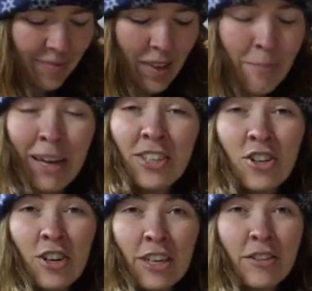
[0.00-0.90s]
Make sure to
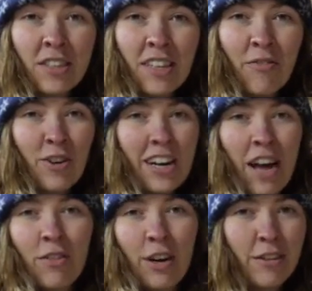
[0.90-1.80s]
use the free
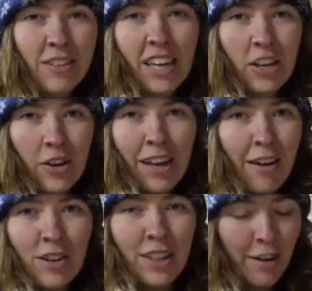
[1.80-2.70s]
downloads. Like you get
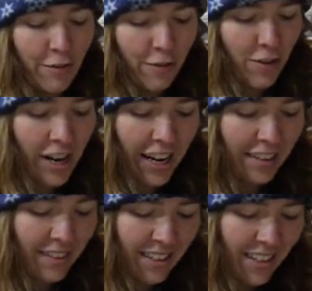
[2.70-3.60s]
everything for free
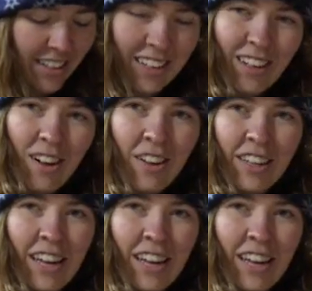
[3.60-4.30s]
on the